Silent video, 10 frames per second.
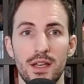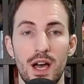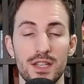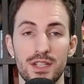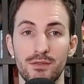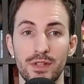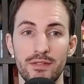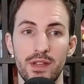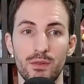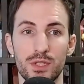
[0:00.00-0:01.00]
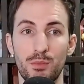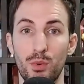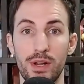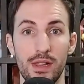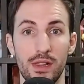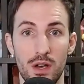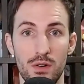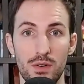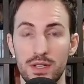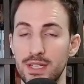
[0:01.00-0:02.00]
Cost of living was pretty
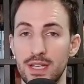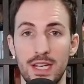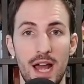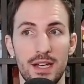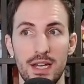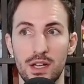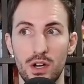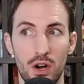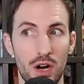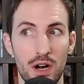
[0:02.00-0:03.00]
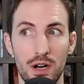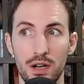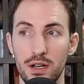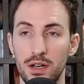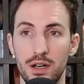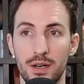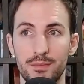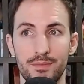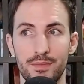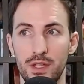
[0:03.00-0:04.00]
low. Did not need a car.
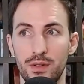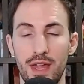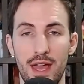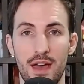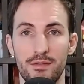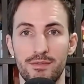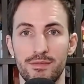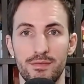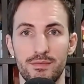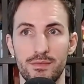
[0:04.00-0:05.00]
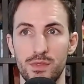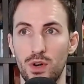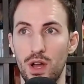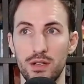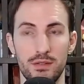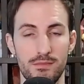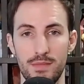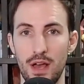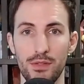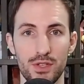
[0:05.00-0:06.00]
You're on
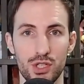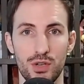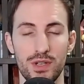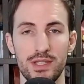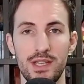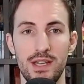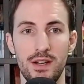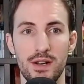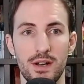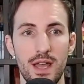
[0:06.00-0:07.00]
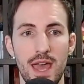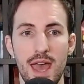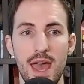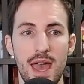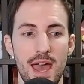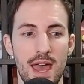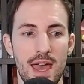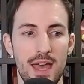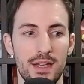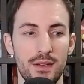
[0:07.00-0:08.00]
health insurance here,
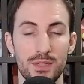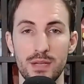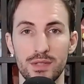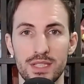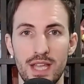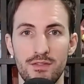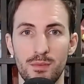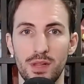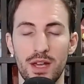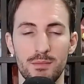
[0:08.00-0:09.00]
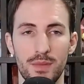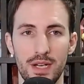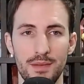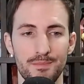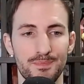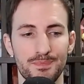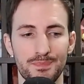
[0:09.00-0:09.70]
and I was able to save up a lot of money.